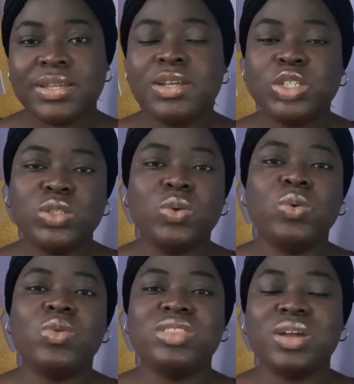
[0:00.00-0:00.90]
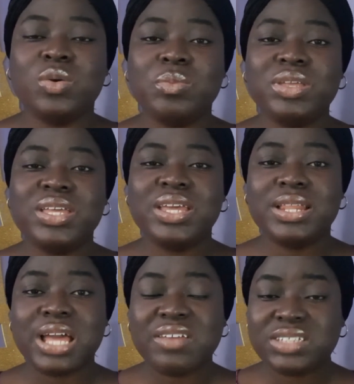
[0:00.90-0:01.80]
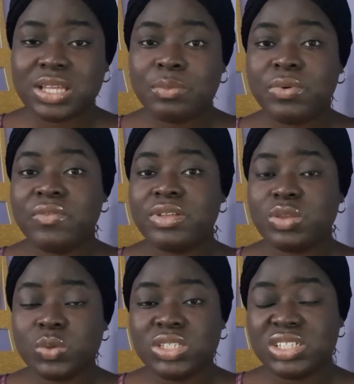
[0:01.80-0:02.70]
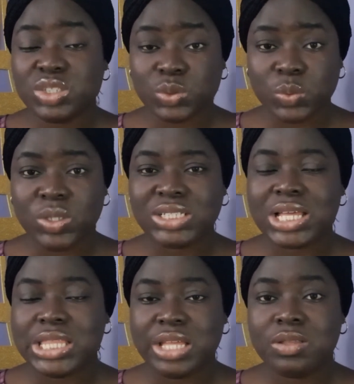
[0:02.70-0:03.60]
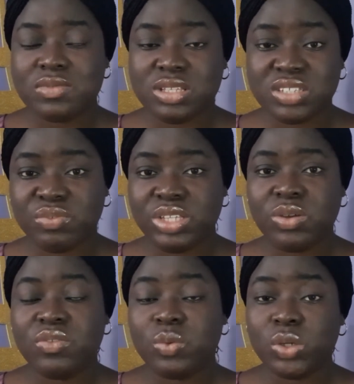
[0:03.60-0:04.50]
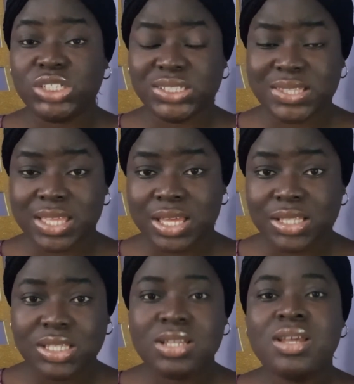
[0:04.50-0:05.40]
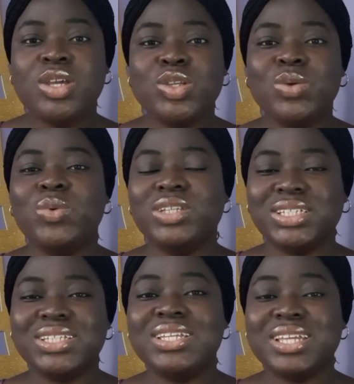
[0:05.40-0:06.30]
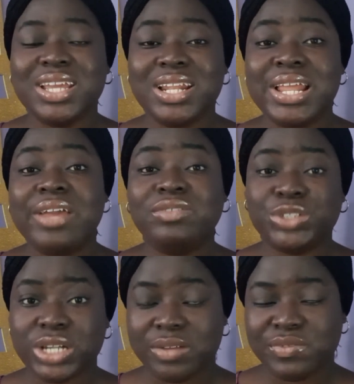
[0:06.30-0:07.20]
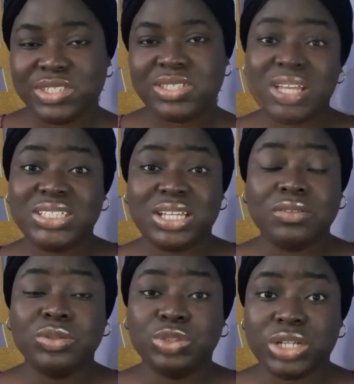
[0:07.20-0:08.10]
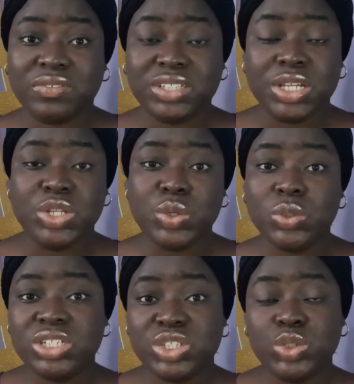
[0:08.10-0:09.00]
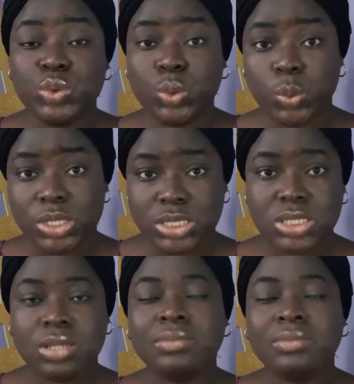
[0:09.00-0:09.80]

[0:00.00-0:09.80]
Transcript: So there will be a live sample of a notice to quit at the end of this video. If you watch it to the end, you will see a live draft. That's how to draft a notice to quit.